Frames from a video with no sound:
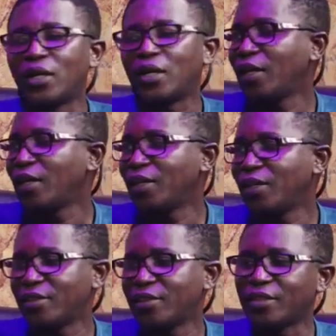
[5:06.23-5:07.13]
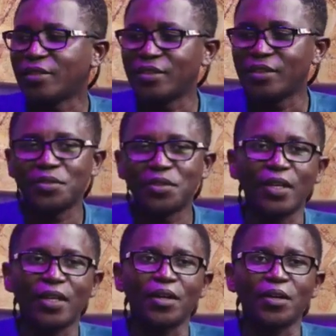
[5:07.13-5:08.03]
where there's this,
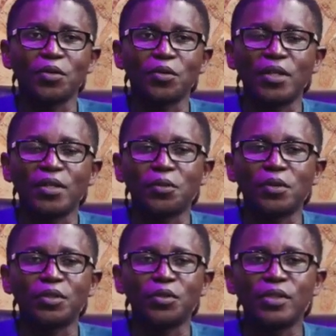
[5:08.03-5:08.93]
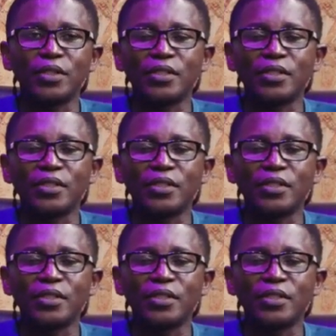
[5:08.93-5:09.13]
when they were doing